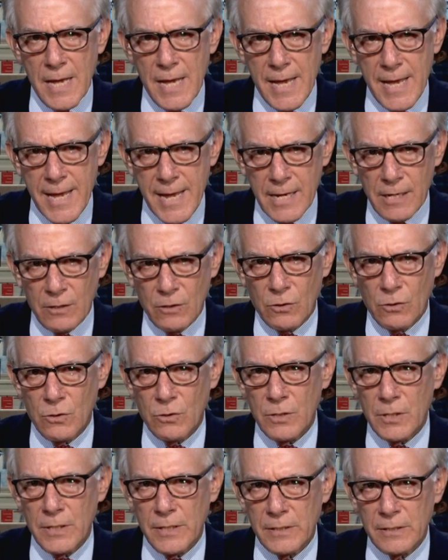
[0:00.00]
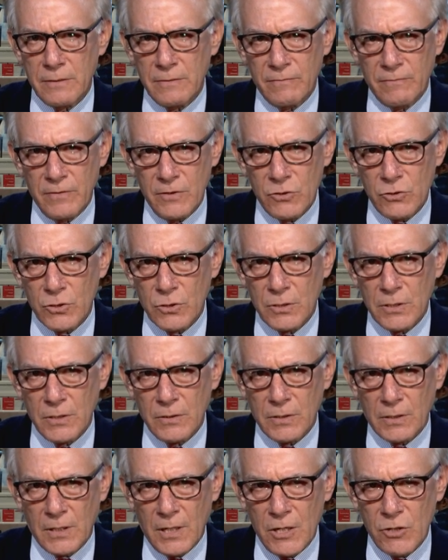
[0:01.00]
anger and division
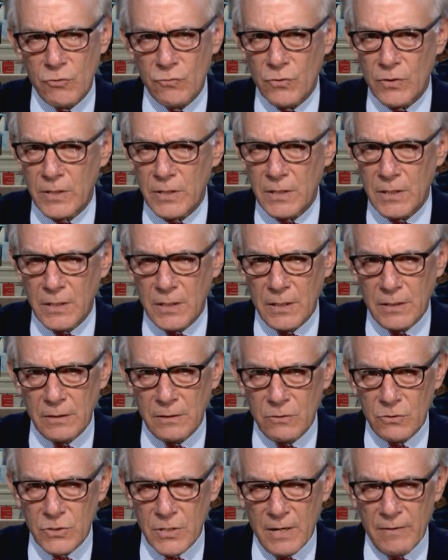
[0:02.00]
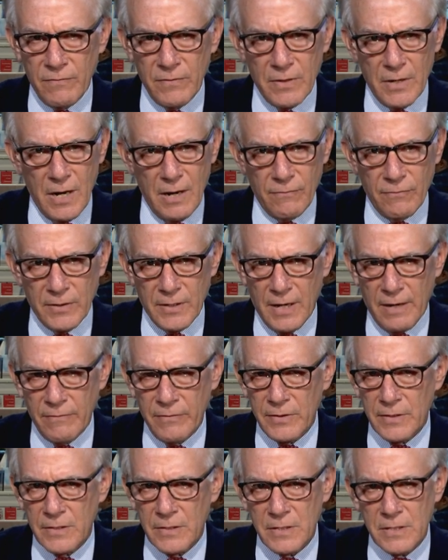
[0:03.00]
in the country, and there's every
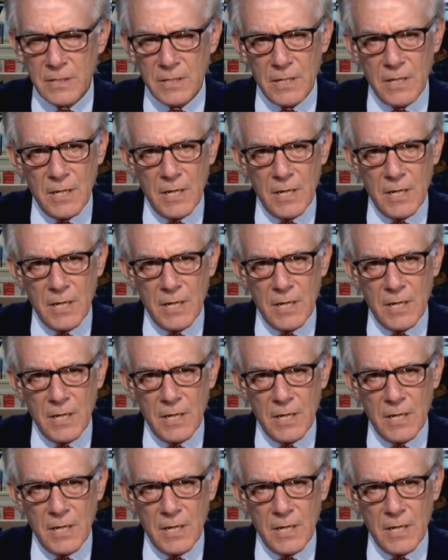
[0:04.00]
evidence,